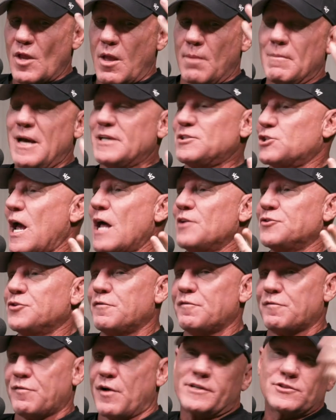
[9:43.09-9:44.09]
My
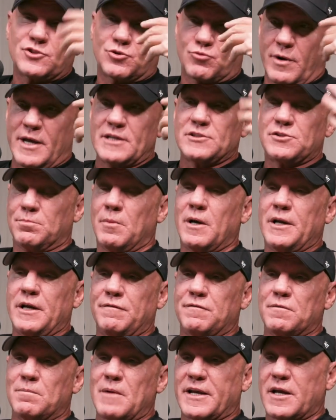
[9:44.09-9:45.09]
childhood friends raised money
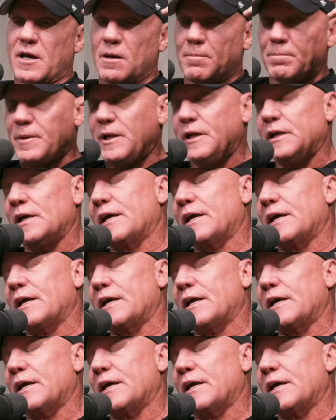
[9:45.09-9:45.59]
for my company.